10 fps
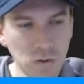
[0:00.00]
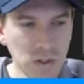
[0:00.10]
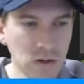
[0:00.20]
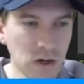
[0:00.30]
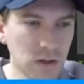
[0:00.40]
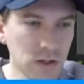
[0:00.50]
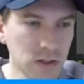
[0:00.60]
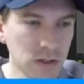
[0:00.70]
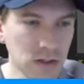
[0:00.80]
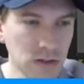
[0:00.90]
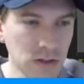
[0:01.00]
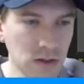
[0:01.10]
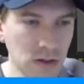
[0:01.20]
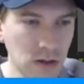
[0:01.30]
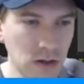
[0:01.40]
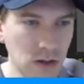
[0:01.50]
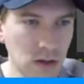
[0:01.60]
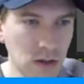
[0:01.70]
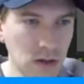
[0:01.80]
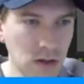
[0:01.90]
see how it looks.
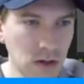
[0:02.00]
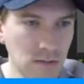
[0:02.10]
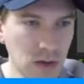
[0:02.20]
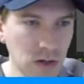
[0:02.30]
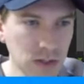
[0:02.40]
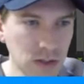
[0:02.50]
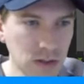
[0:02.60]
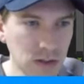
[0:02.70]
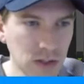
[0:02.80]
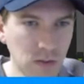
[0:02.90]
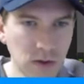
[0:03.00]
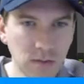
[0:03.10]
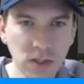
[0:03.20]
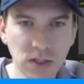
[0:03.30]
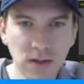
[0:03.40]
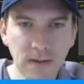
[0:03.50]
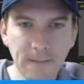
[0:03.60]
And mountain is the one I'm missing.